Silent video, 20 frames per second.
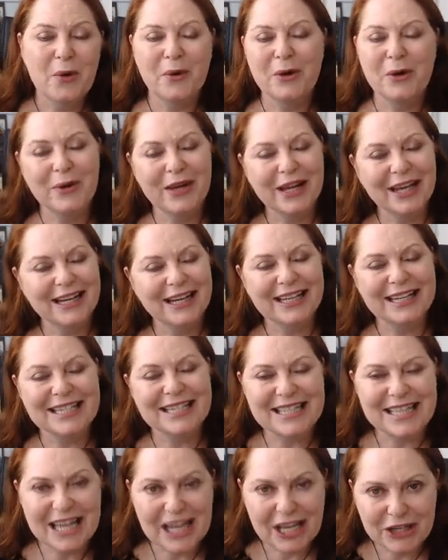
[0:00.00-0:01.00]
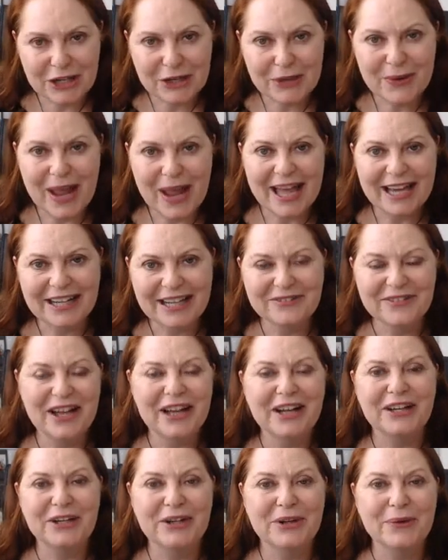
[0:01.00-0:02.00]
where we're going to continue adding
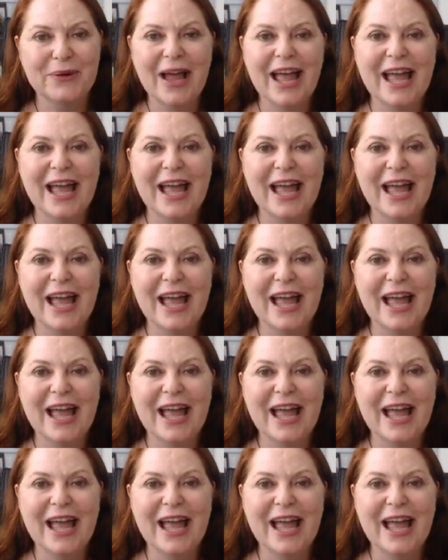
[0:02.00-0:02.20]
value